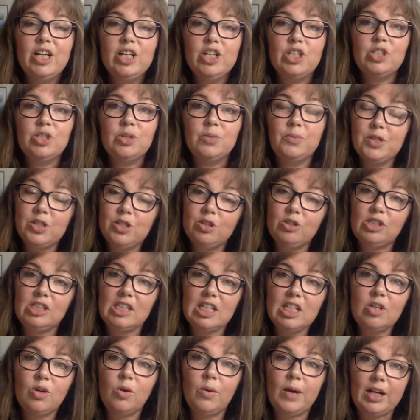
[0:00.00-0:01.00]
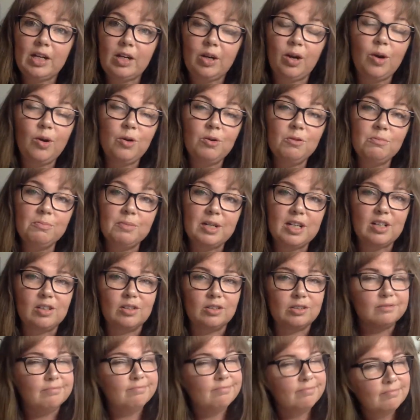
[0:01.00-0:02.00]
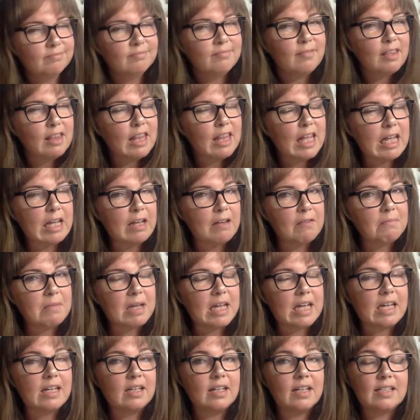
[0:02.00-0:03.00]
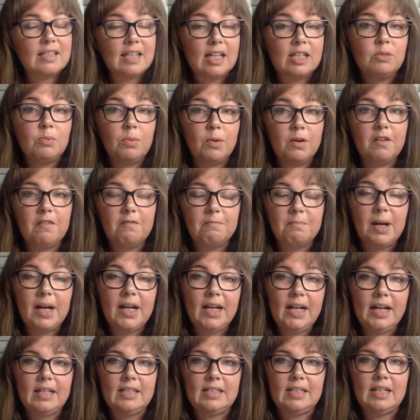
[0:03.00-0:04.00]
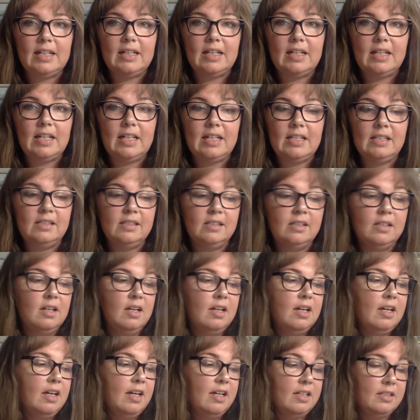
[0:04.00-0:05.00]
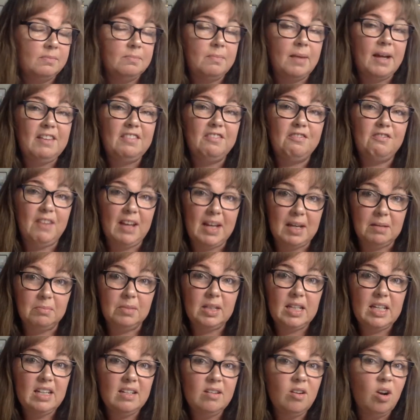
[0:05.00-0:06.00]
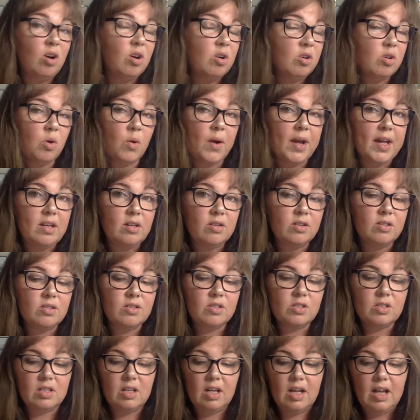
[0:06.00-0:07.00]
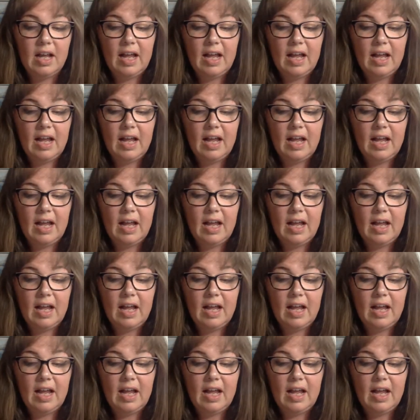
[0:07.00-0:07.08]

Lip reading: So when you see Quaker oatmeal, think of me, because that's one of my identities. It's my family, all Quakers,